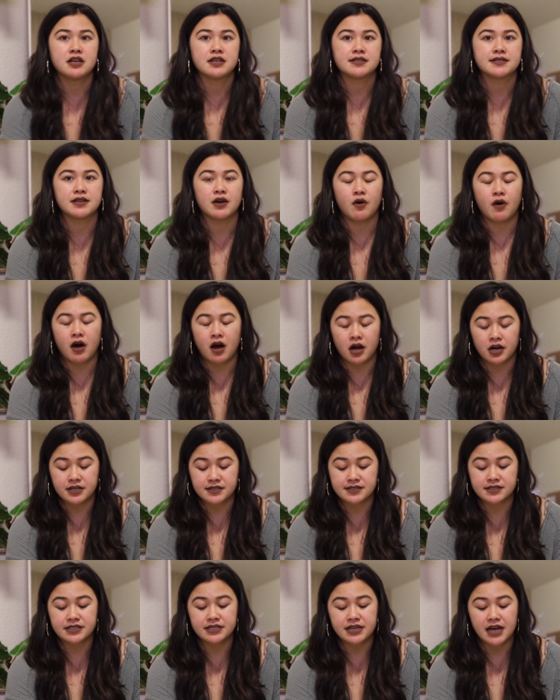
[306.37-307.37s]
So
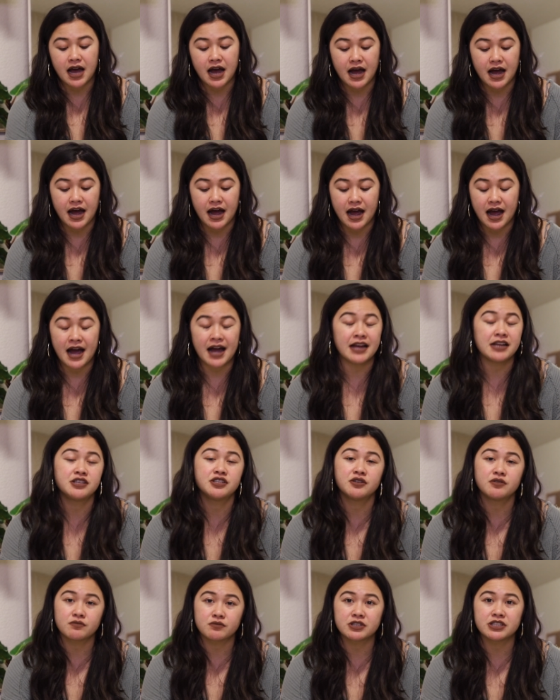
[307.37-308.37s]
honestly, I
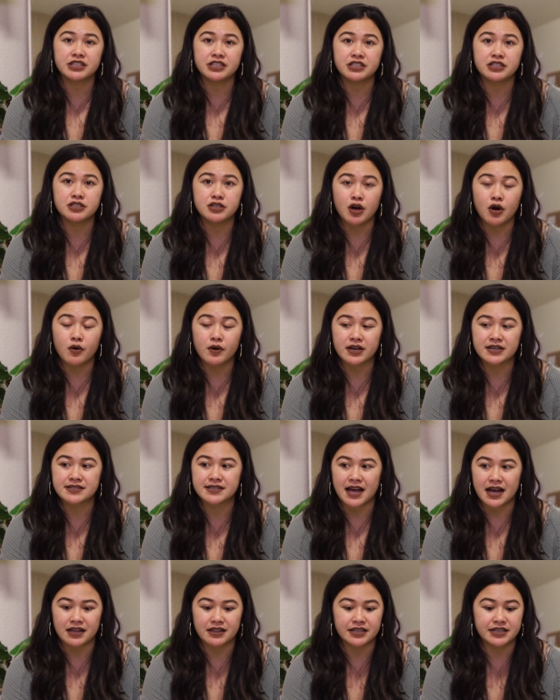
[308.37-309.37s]
don't really know
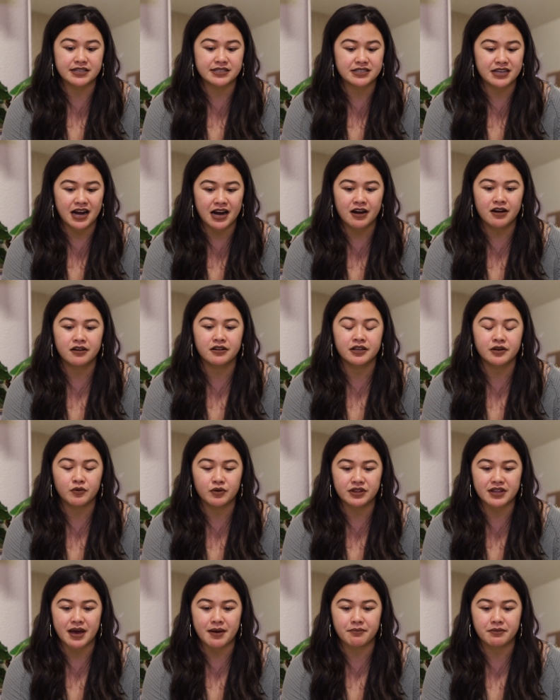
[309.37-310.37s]
exactly entirely
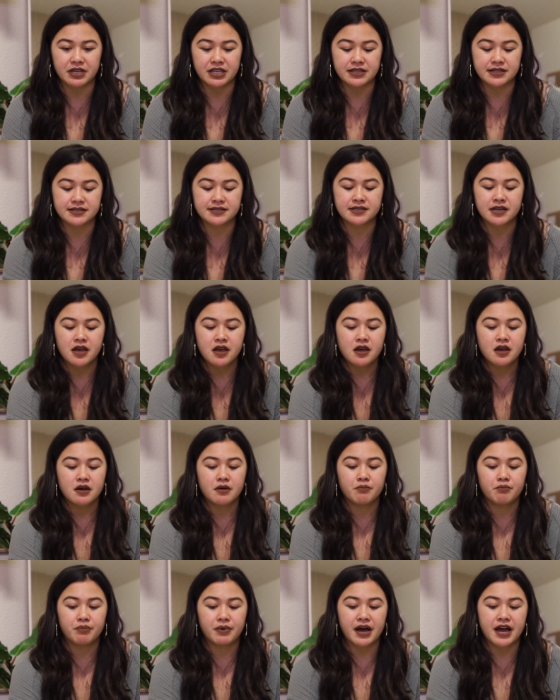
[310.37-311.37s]
what that means,
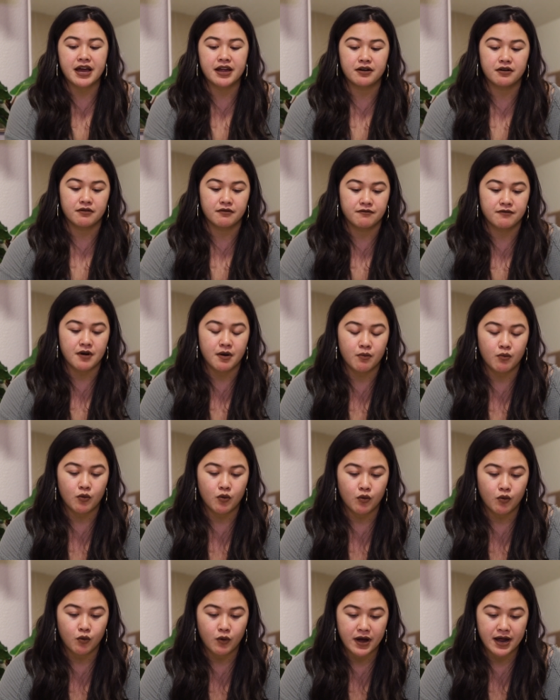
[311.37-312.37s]
but from
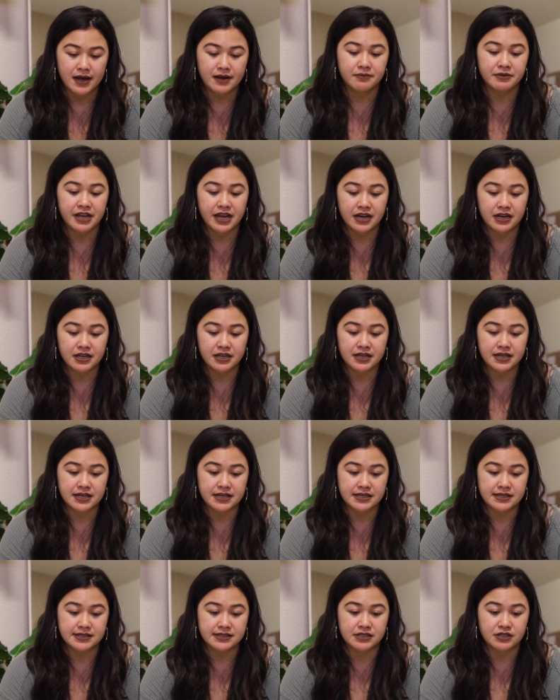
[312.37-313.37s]
what I'm gaining
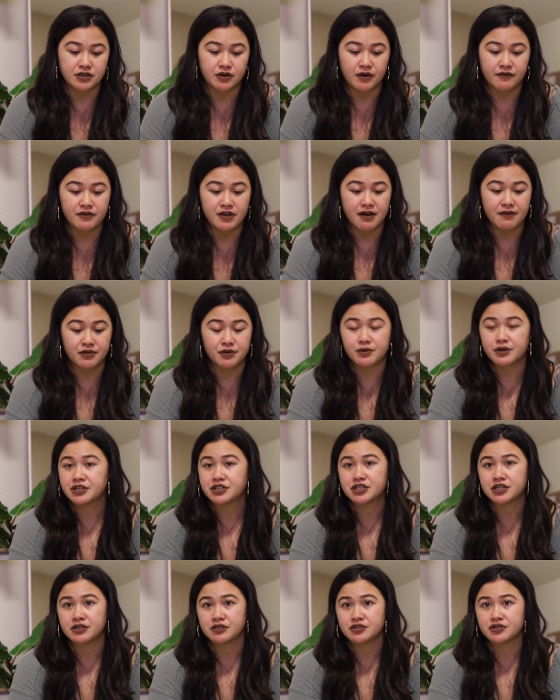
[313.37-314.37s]
is, you know, if you have three
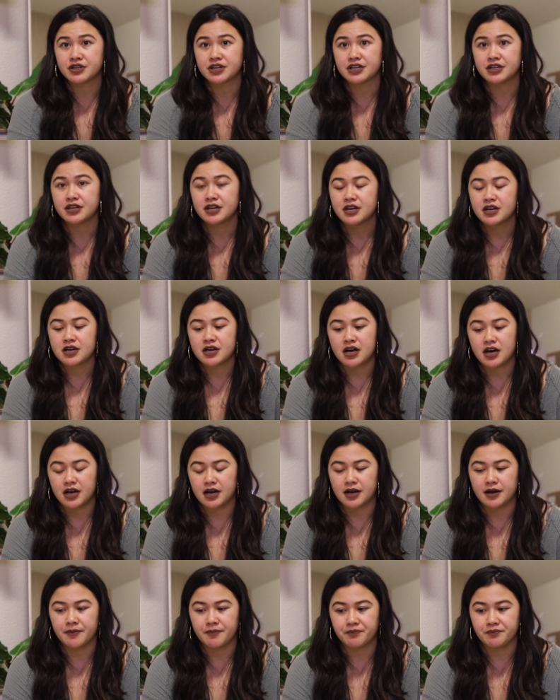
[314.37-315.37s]
children,
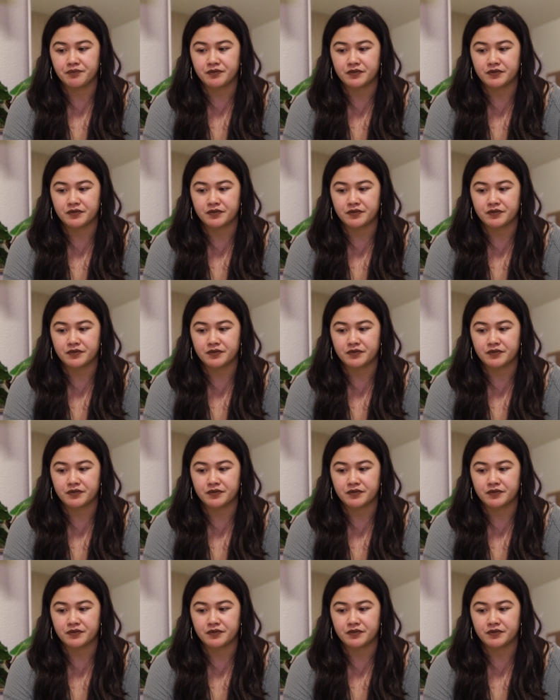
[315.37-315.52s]
um,